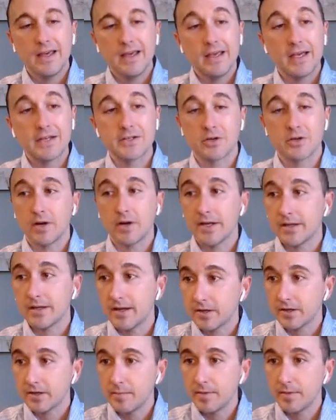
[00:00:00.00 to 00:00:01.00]
It's a great
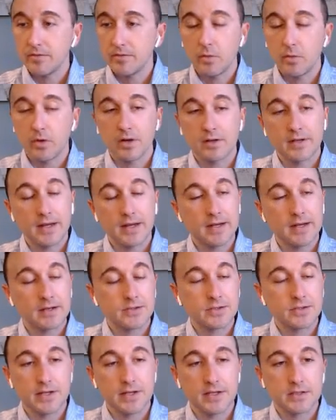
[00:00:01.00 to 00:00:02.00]
document if you want to take a
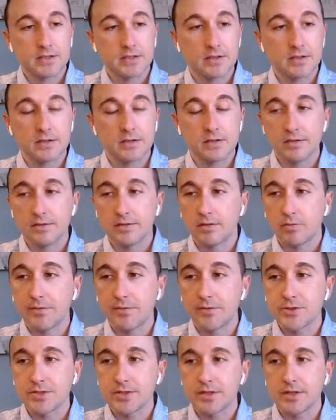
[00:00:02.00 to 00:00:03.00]
chance to
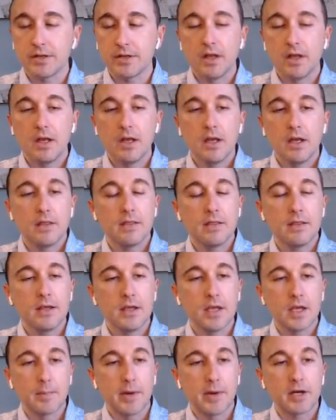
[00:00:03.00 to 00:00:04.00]
reference it.
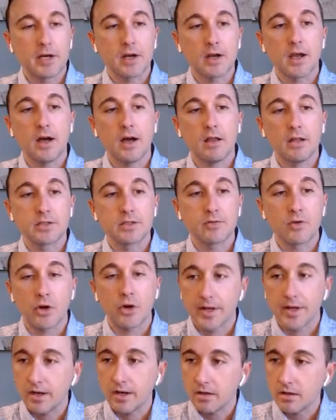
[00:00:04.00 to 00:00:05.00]
The American College of
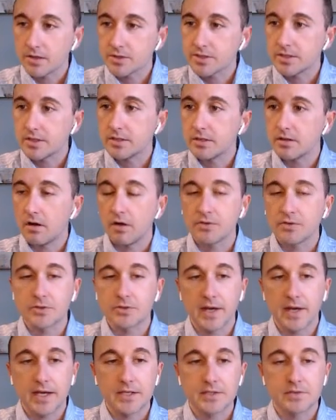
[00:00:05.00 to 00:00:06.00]
Cardiology also
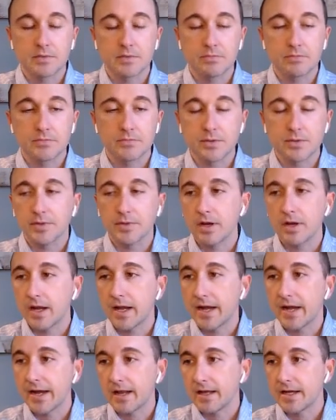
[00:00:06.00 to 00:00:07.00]
has some good
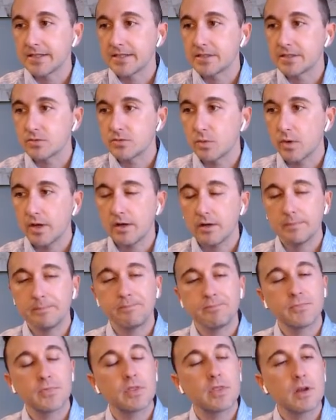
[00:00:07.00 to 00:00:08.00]
guidelines as
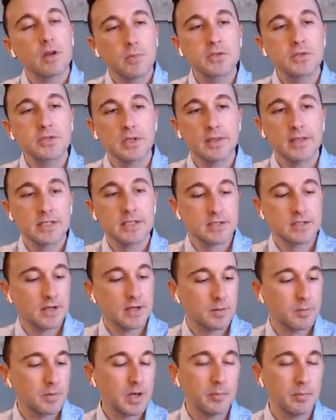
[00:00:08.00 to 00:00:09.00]
well. They're mostly the
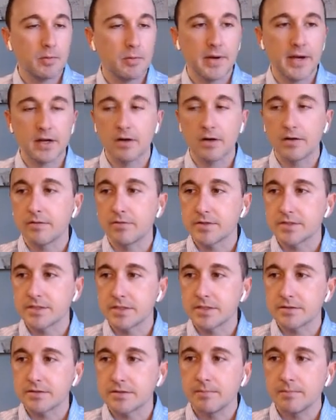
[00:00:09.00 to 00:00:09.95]
same, a couple of minor differences.